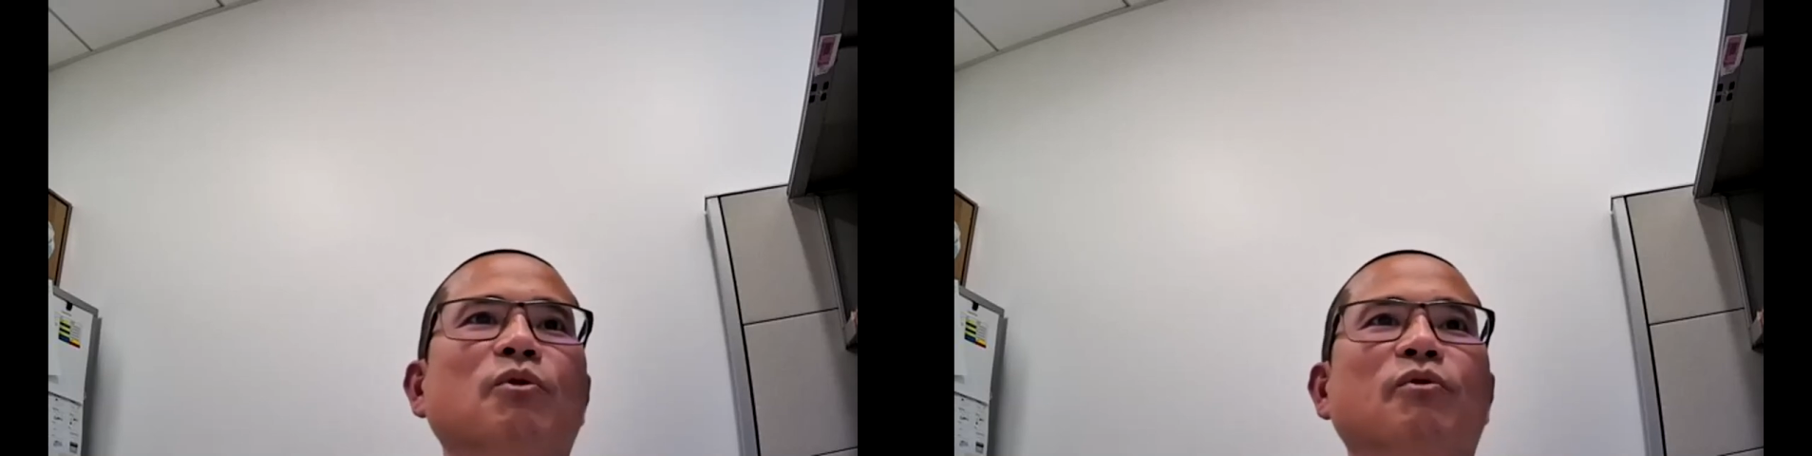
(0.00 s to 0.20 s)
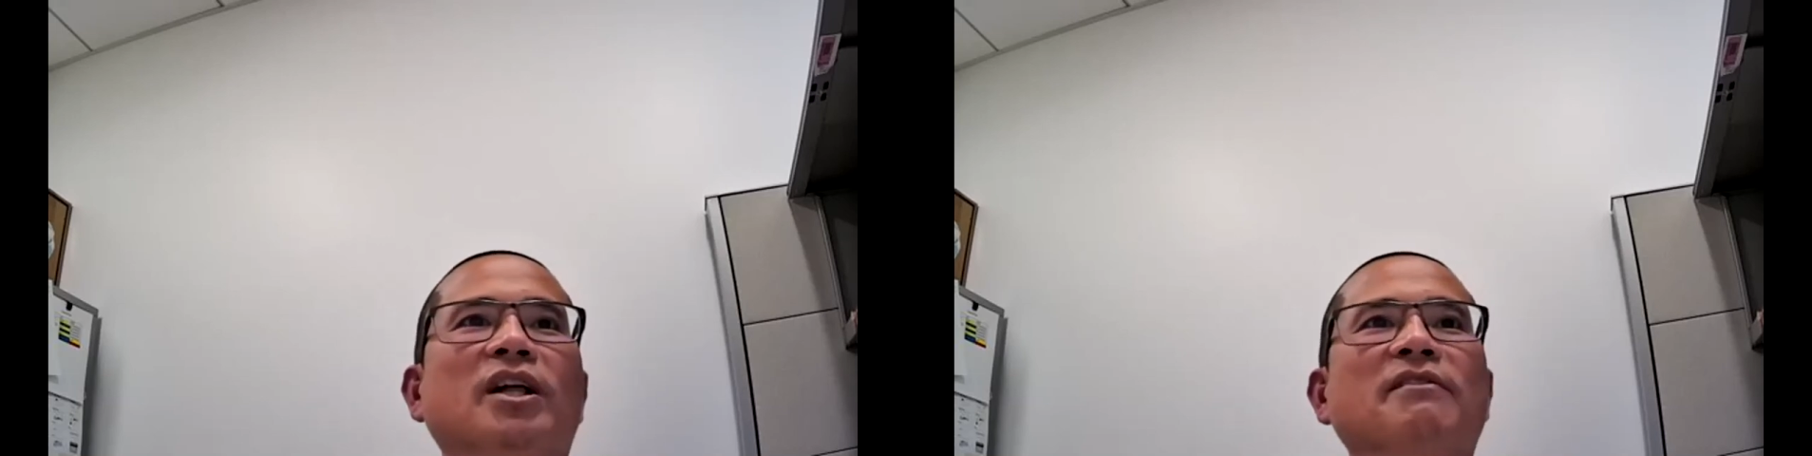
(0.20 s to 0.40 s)

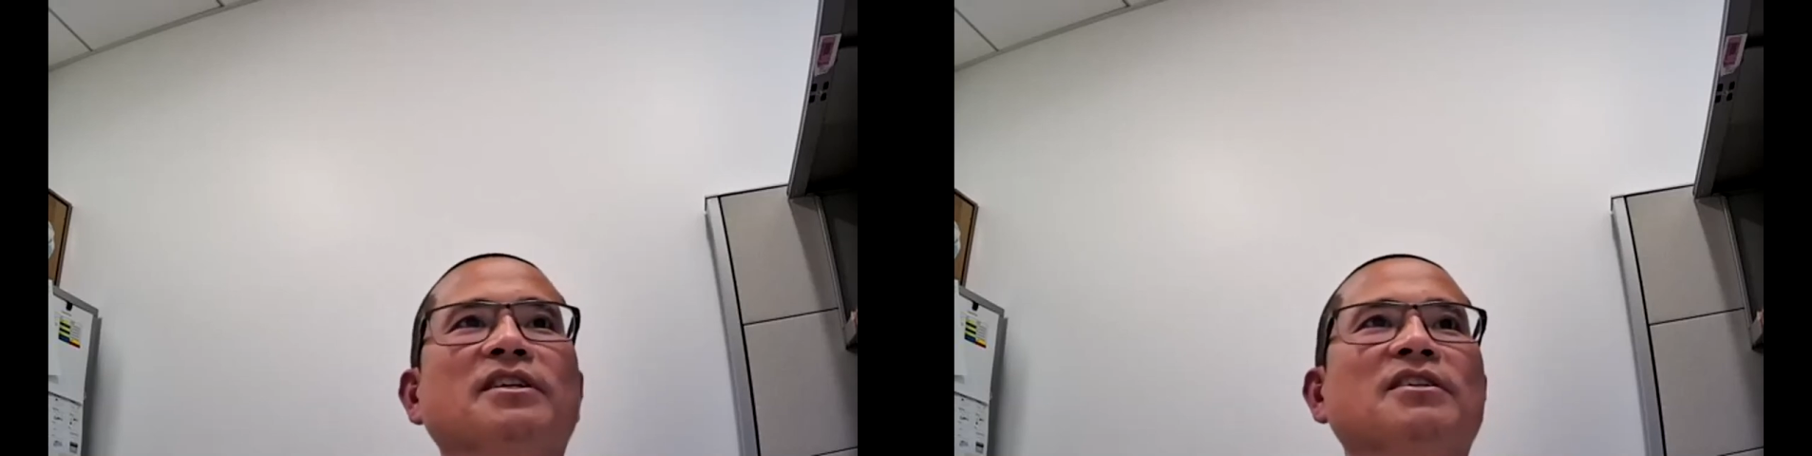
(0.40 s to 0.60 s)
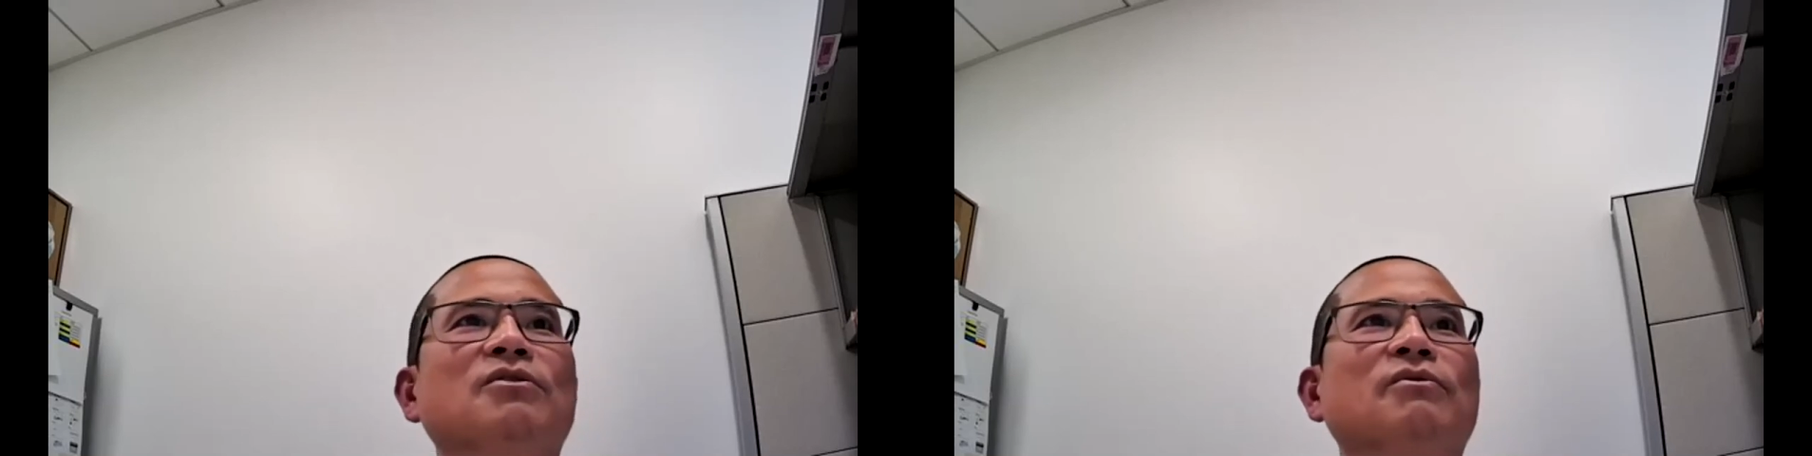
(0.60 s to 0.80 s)
or
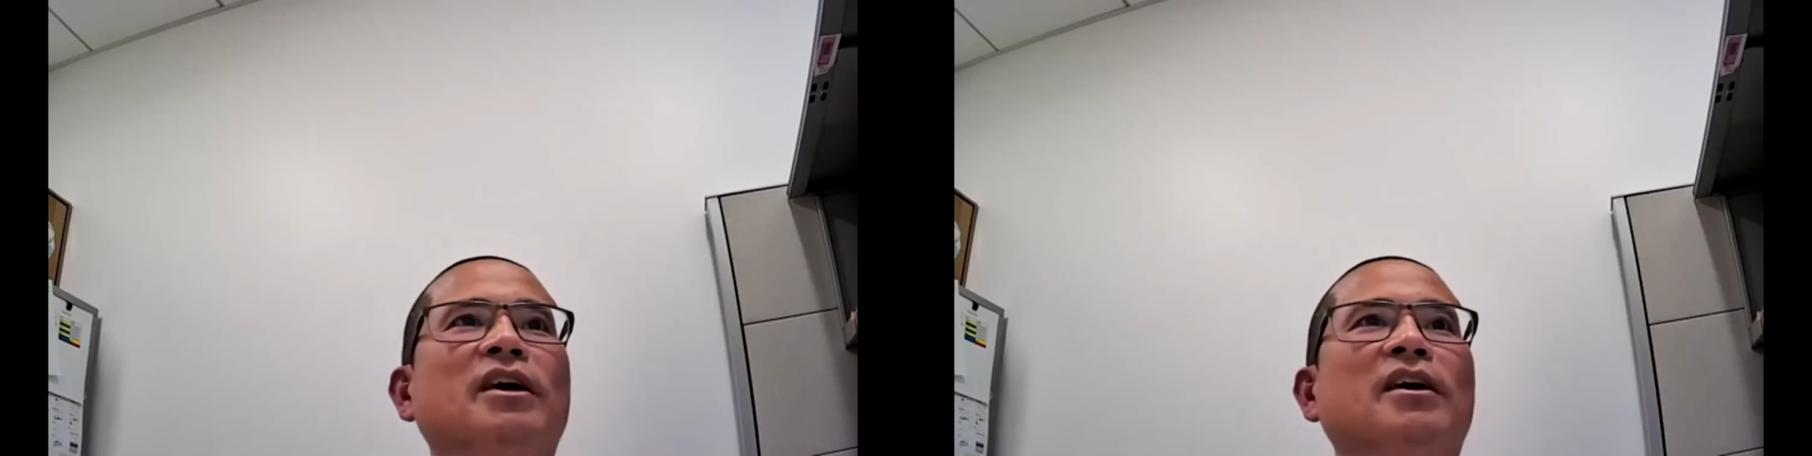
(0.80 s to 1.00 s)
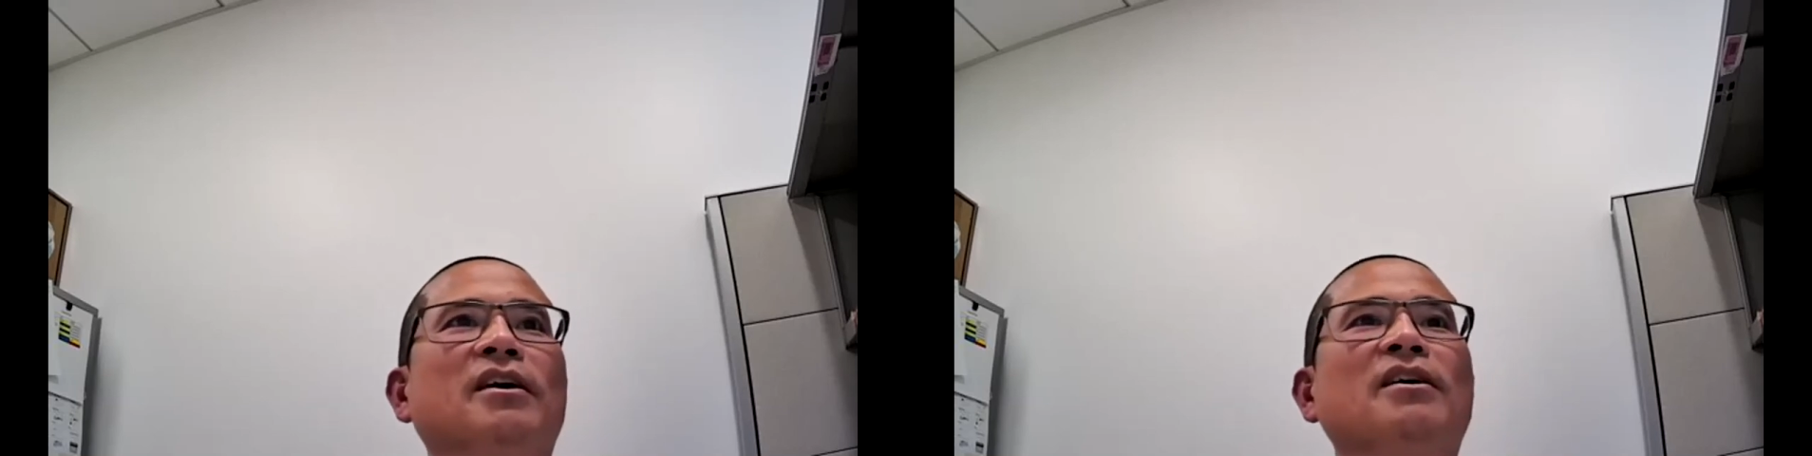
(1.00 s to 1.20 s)
something that's
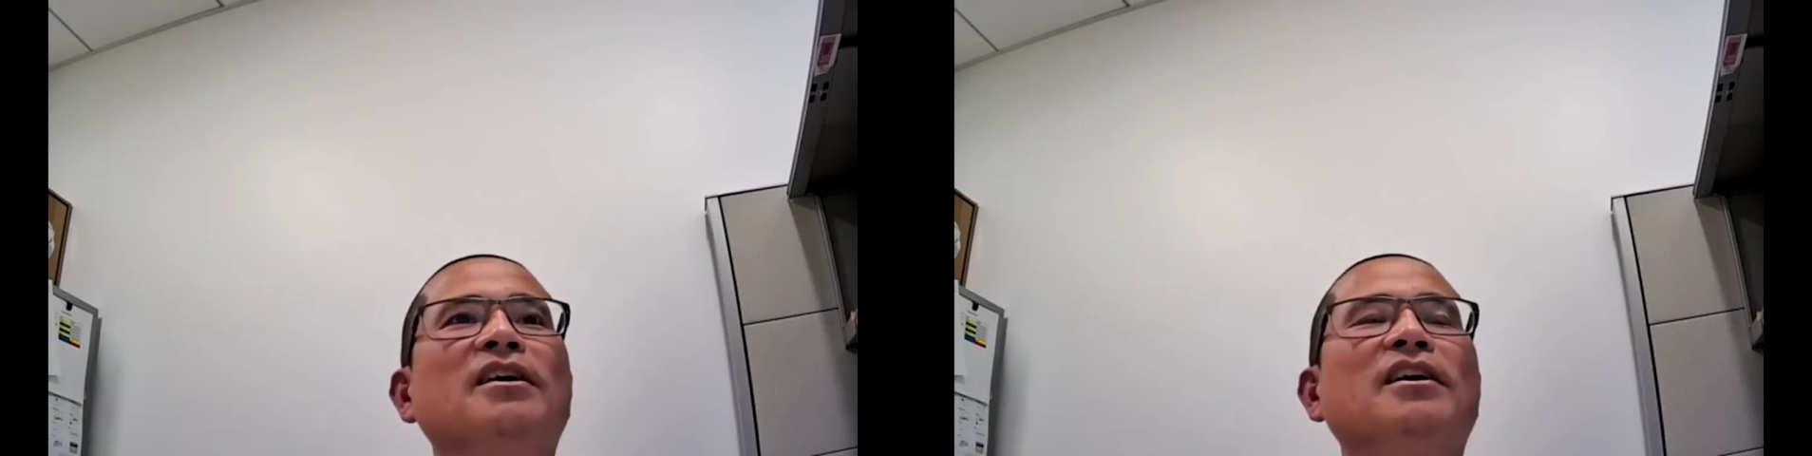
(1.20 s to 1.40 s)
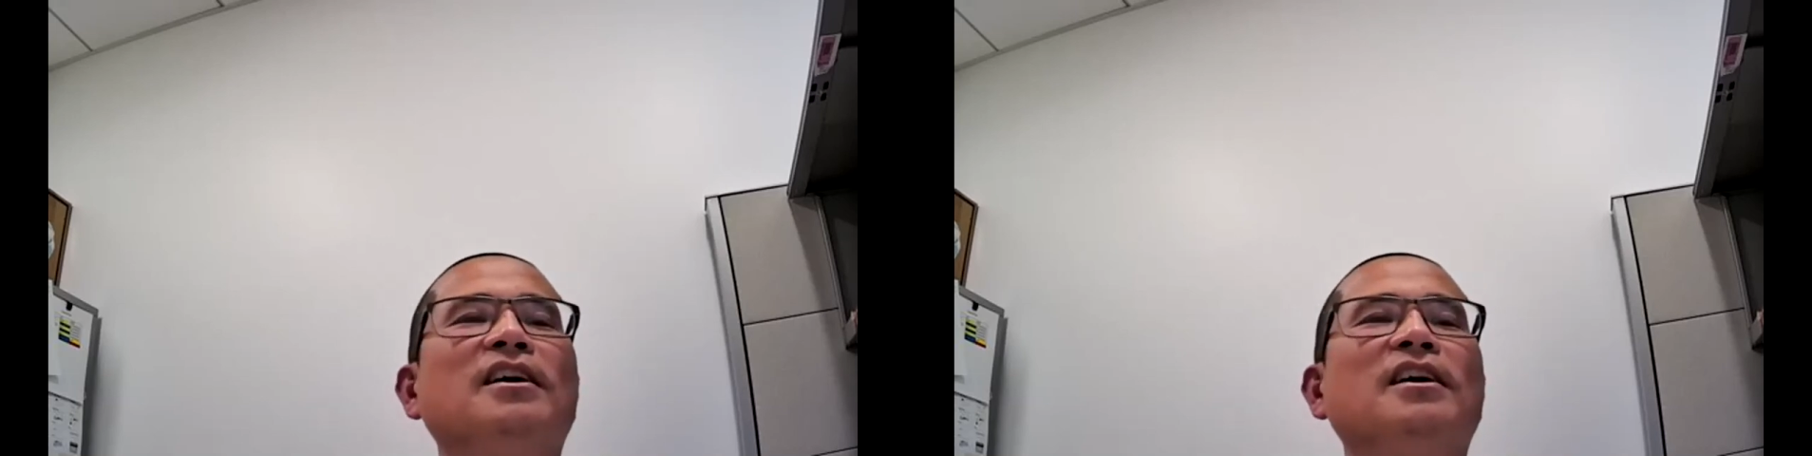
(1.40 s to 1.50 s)
more relevant